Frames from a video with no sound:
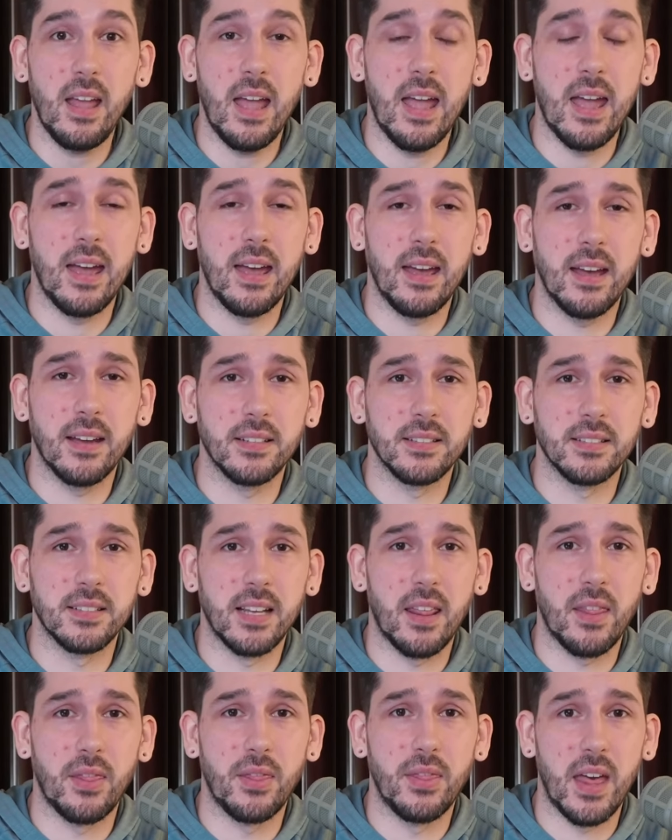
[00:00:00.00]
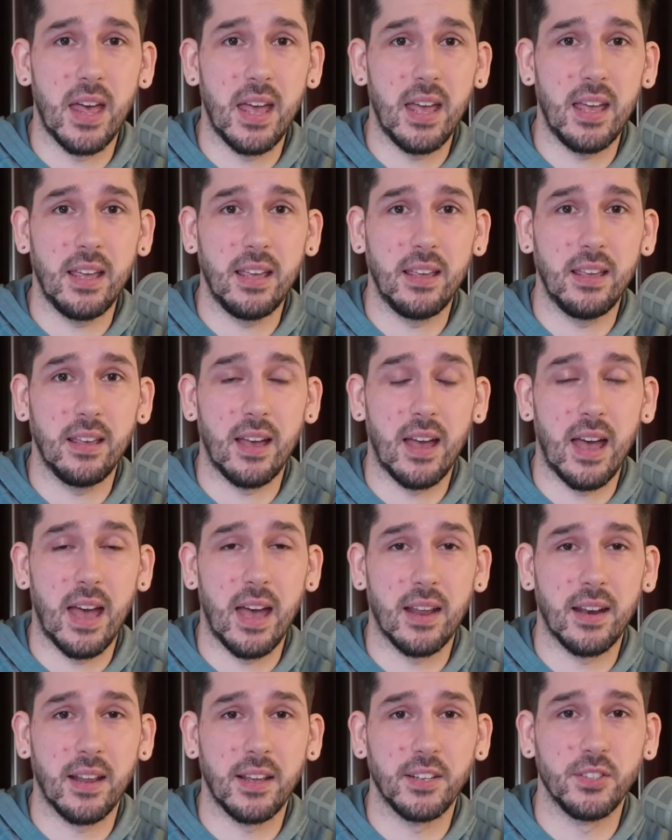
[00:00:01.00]
and they
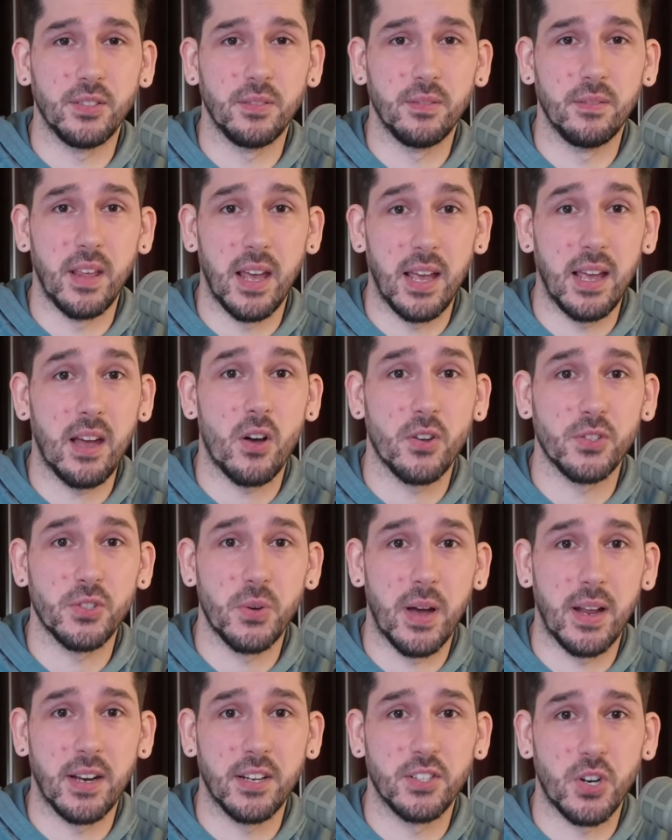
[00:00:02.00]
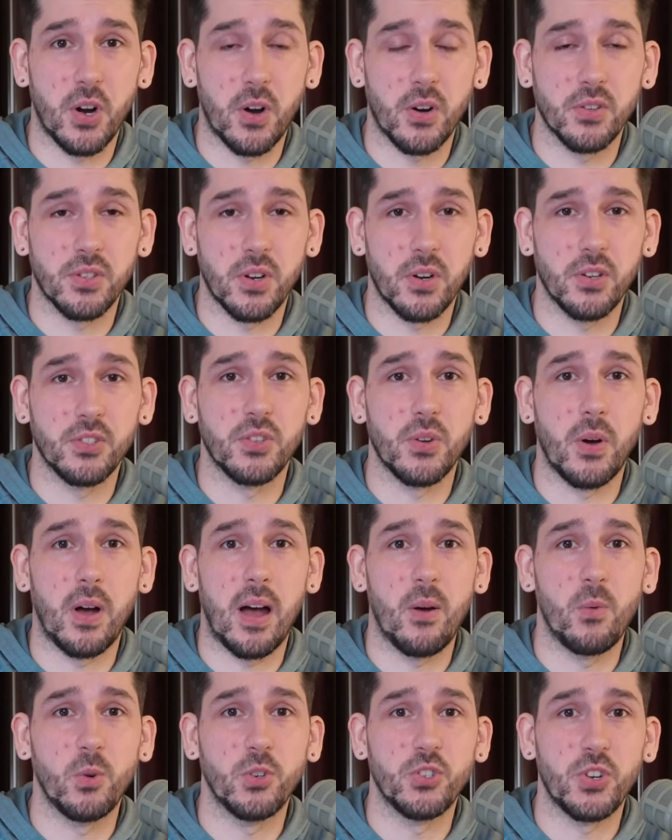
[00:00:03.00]
also had a Charizard, so
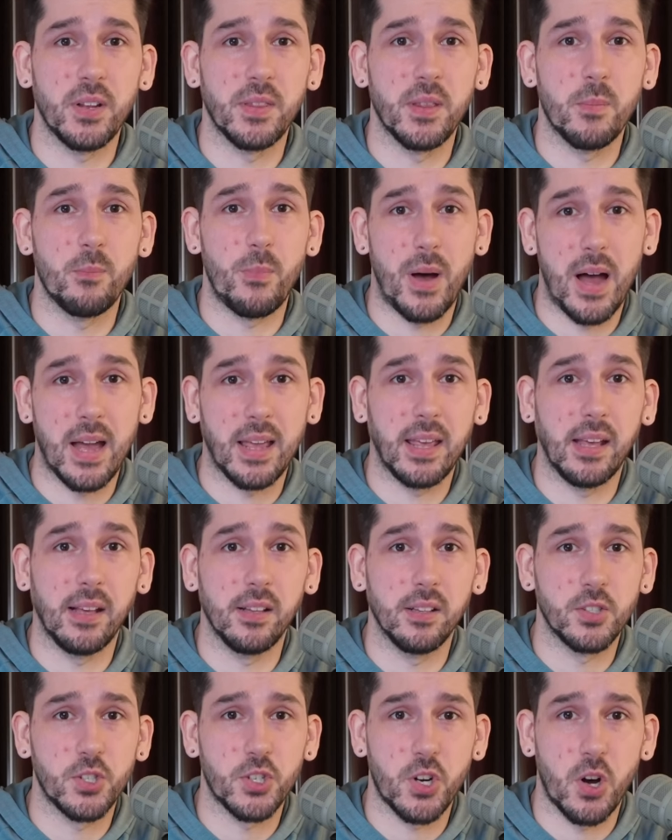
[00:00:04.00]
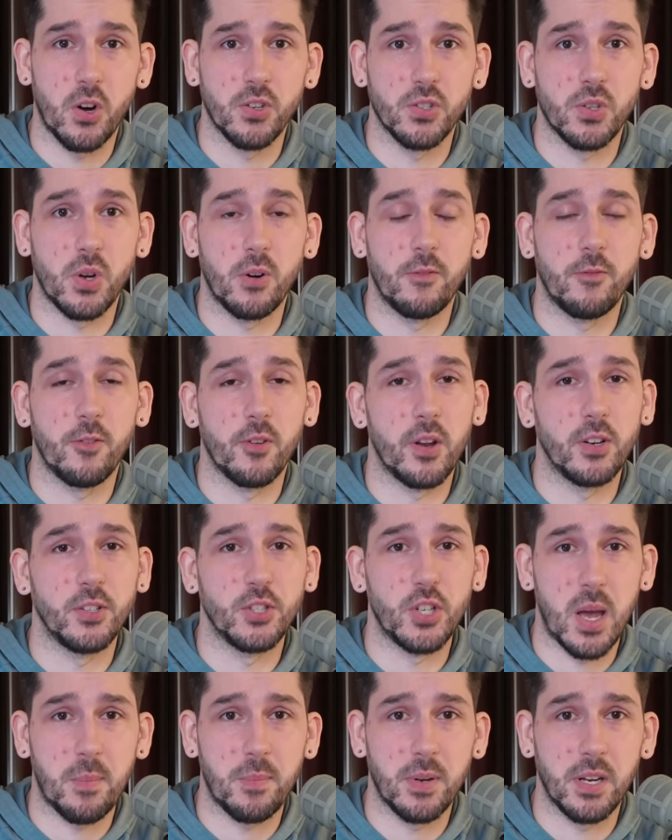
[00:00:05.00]
I would trade them my English Charizard for their
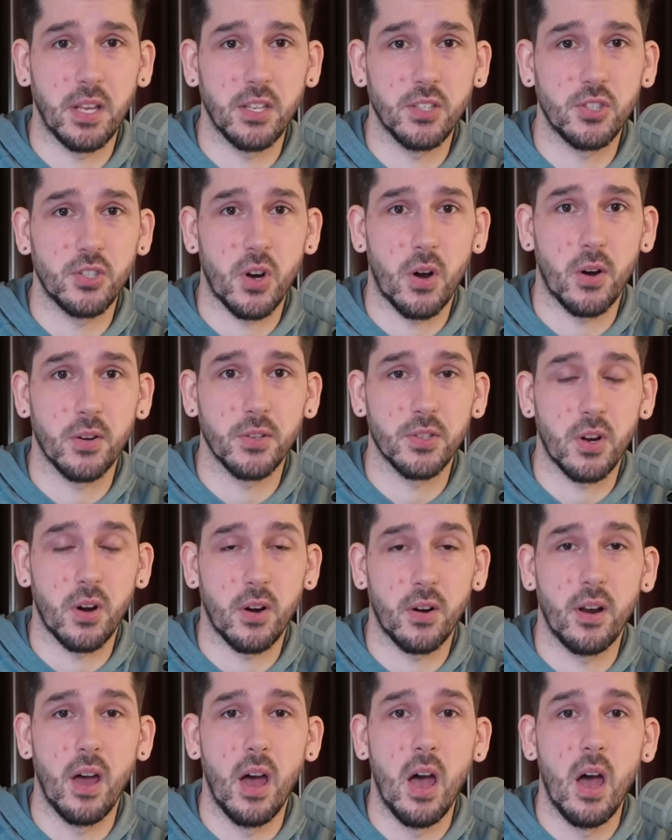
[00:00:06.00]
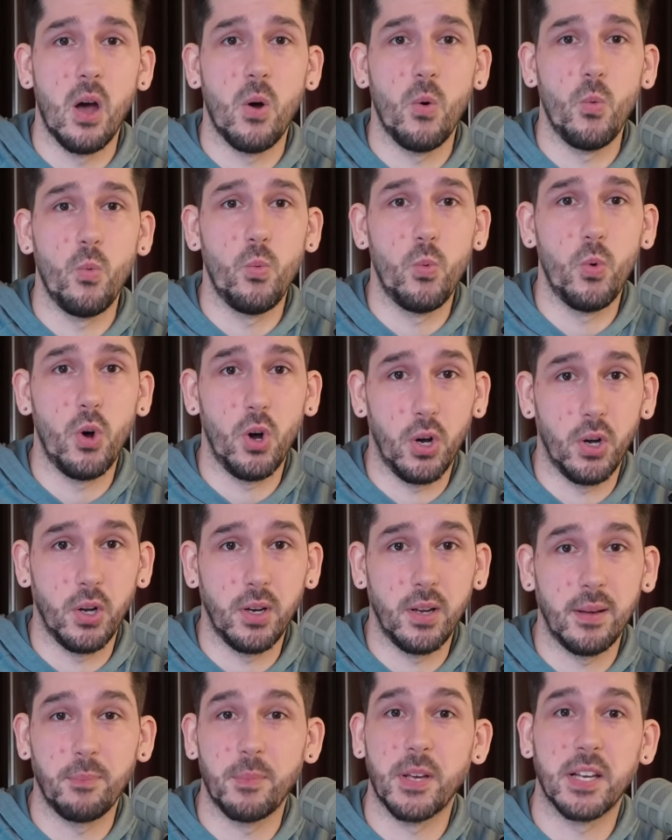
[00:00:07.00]
Japanese Charizard,
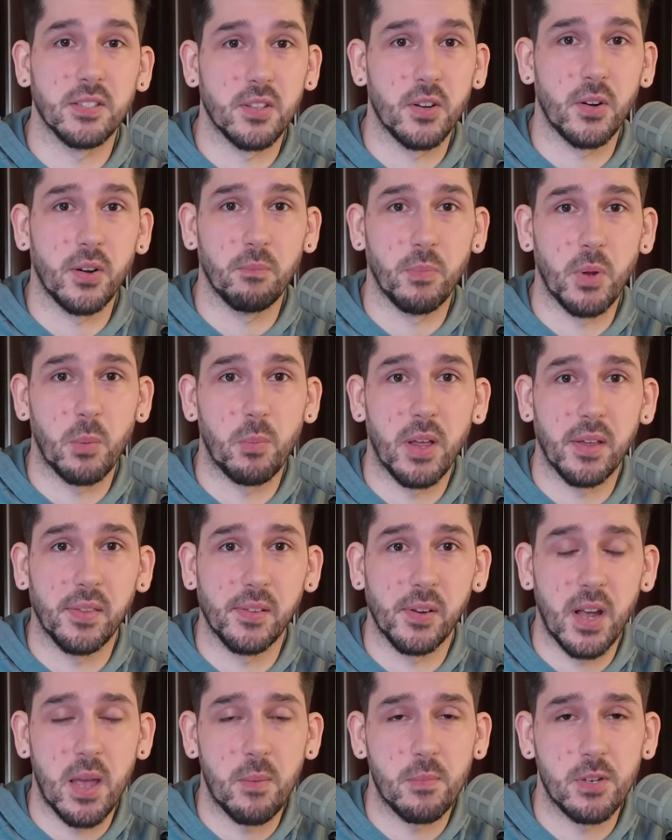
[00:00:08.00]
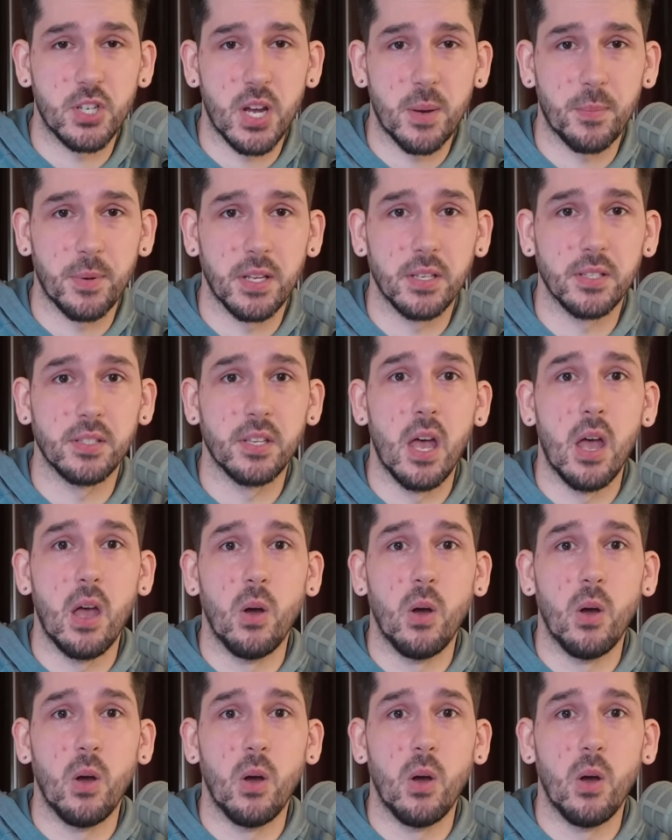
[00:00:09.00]
because they're playing their game in Japanese,